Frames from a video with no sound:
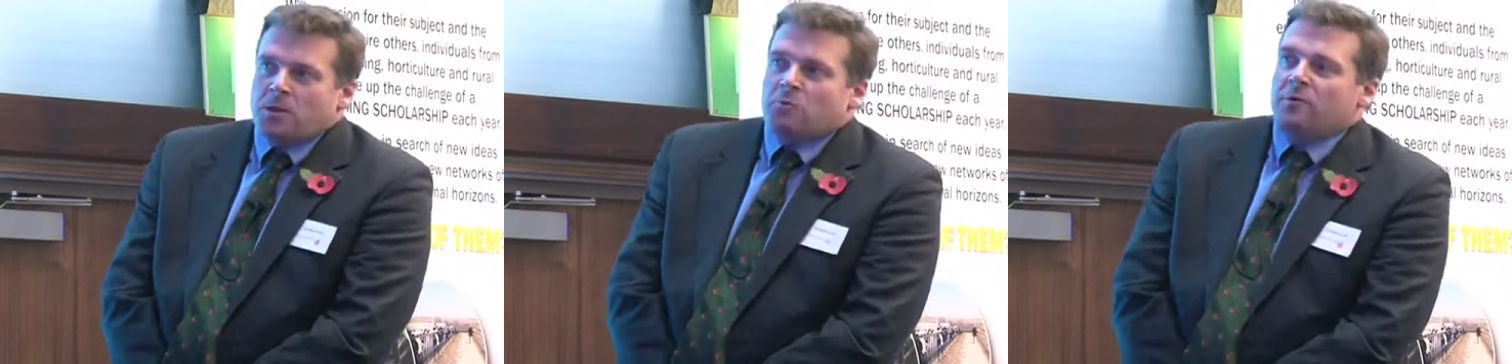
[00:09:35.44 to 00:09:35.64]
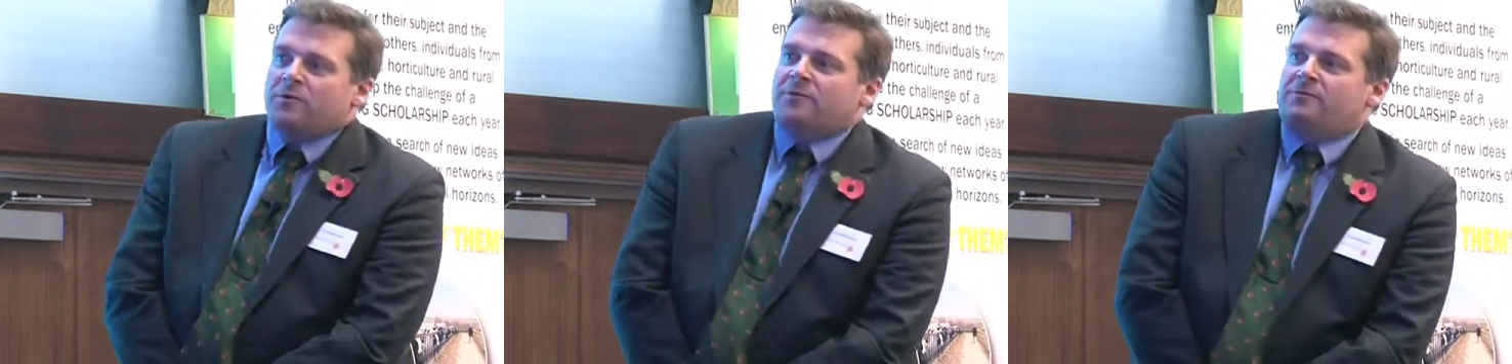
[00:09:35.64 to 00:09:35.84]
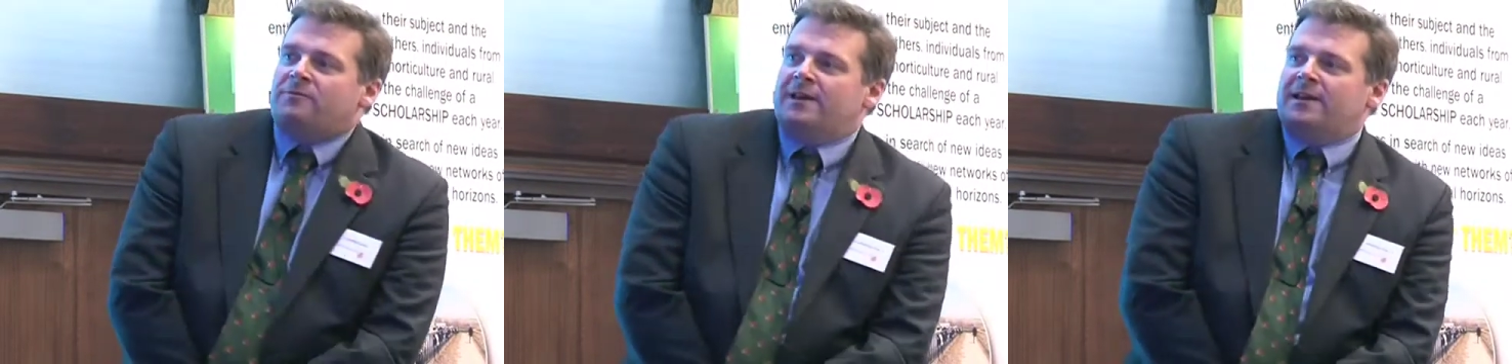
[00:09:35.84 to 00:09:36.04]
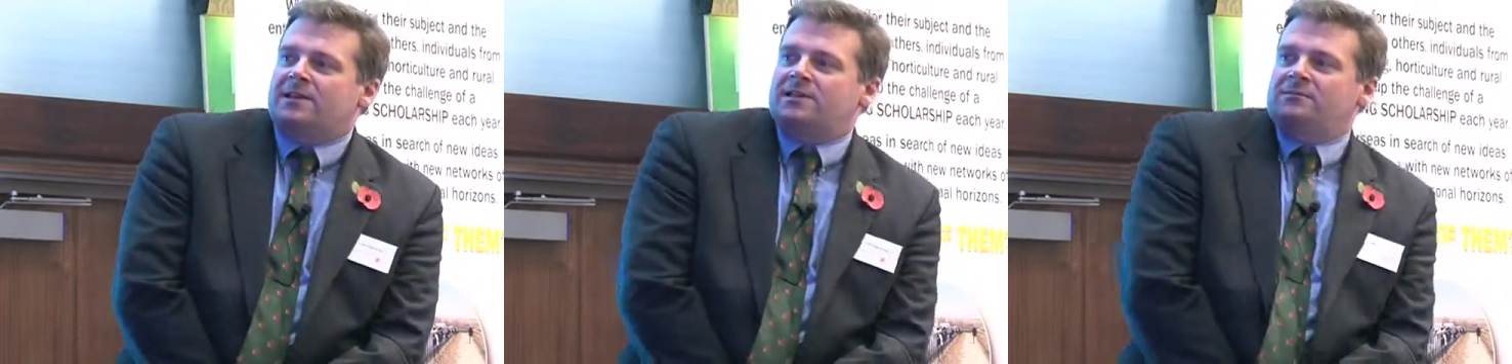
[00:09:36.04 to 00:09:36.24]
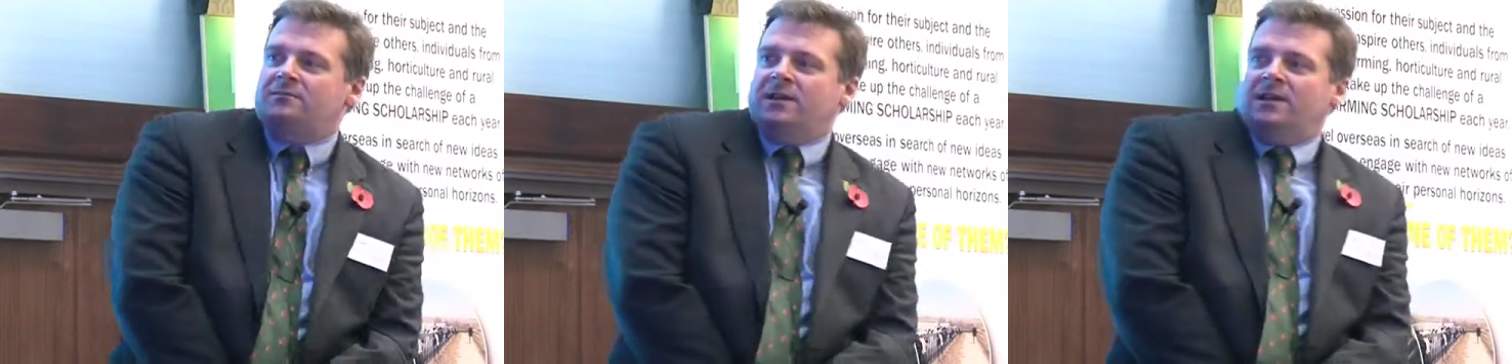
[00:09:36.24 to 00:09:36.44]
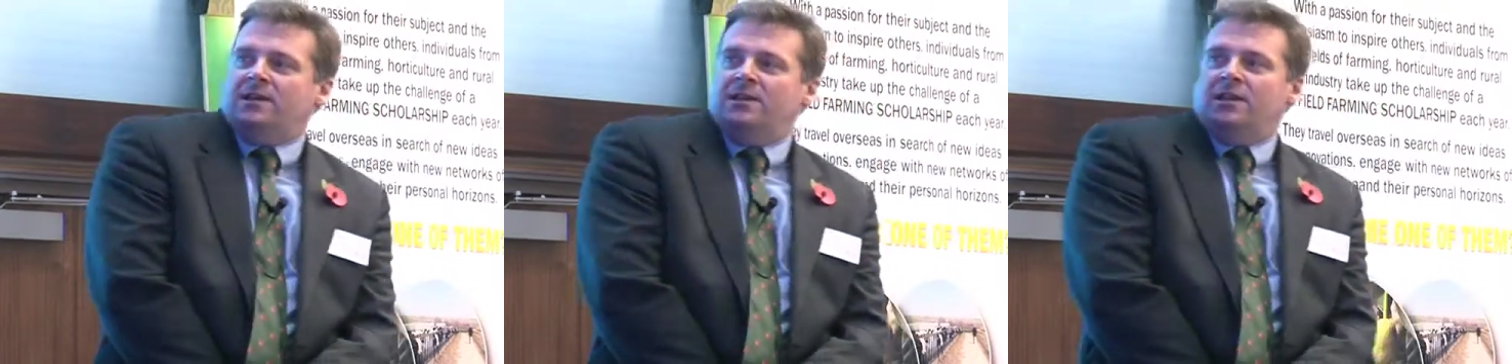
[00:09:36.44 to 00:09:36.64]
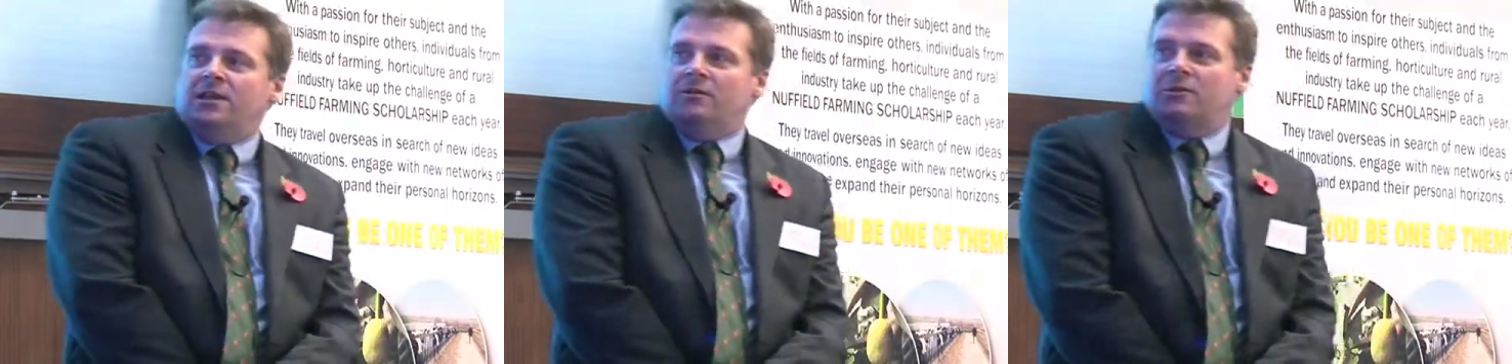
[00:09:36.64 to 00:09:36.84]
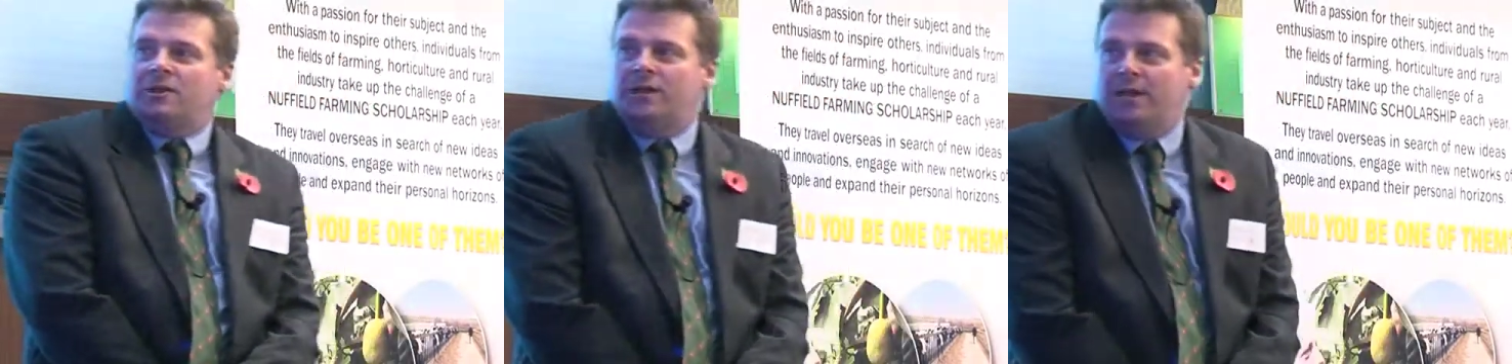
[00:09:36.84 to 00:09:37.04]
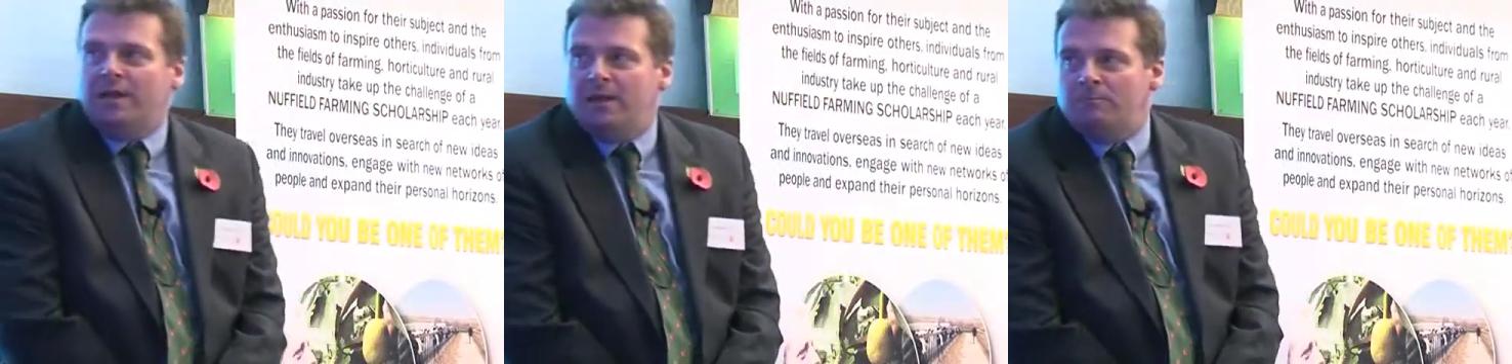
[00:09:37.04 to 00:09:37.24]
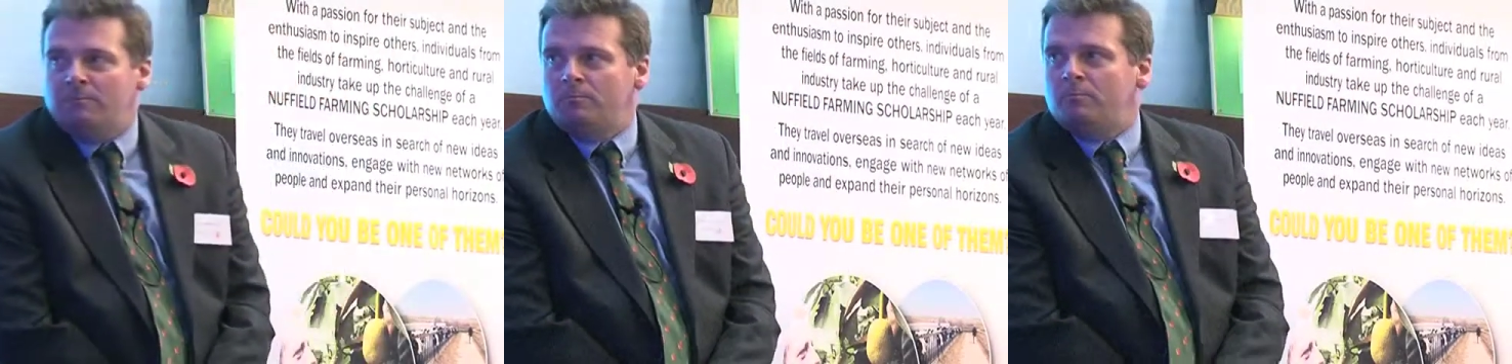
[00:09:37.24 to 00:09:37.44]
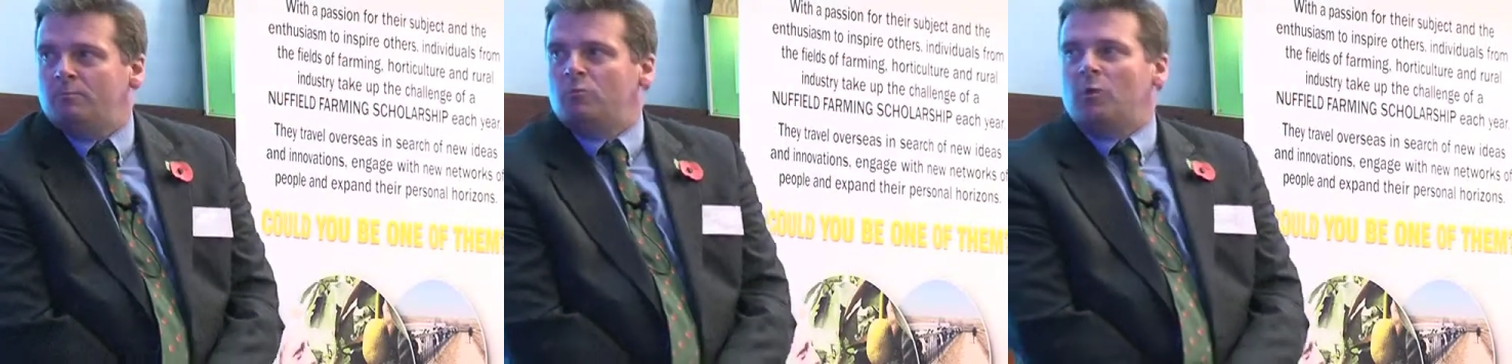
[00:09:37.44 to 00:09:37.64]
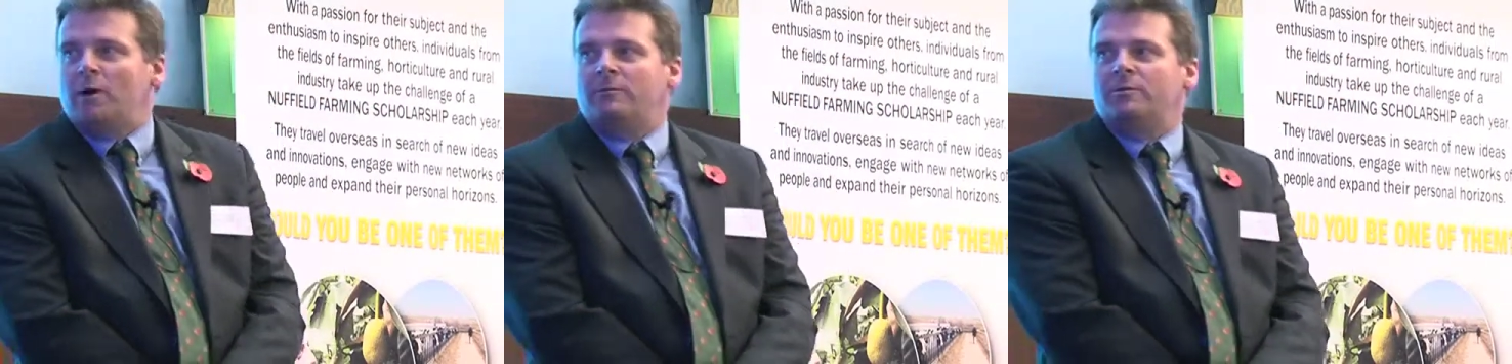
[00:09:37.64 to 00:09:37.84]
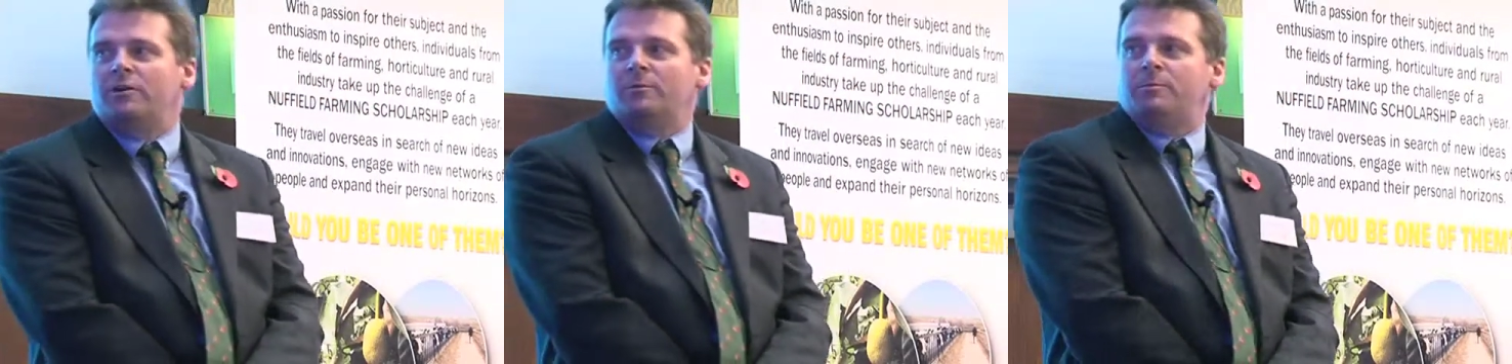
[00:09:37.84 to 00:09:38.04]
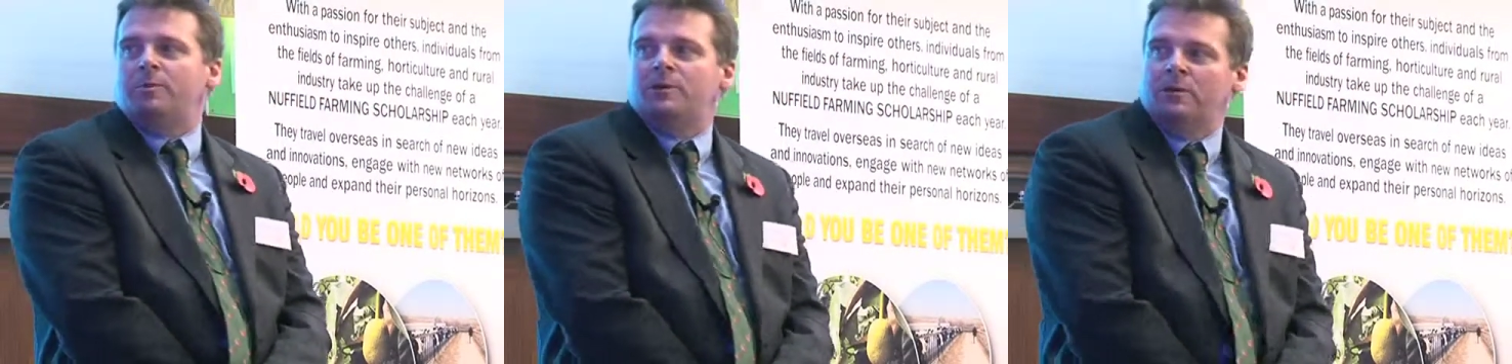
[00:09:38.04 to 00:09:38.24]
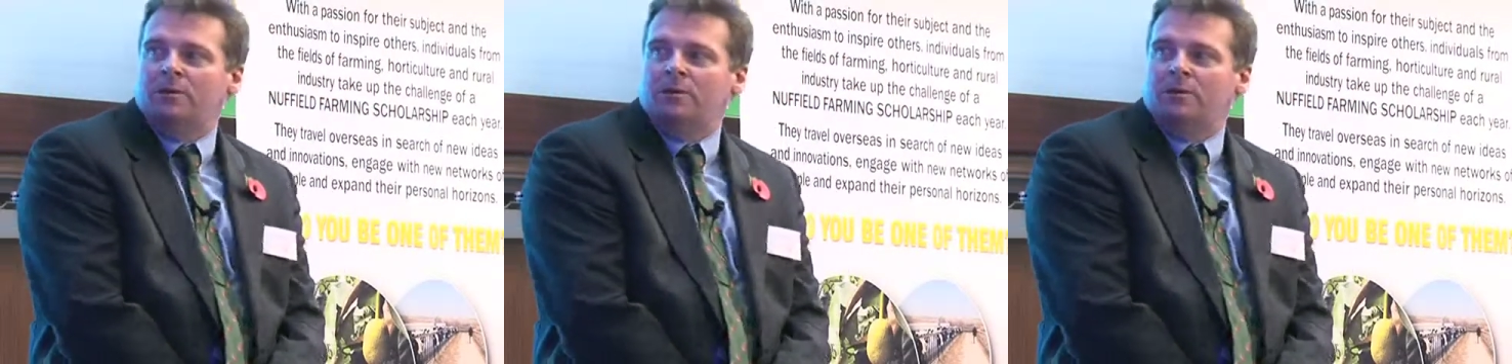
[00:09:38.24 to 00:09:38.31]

We've effectively, in the UK, wound up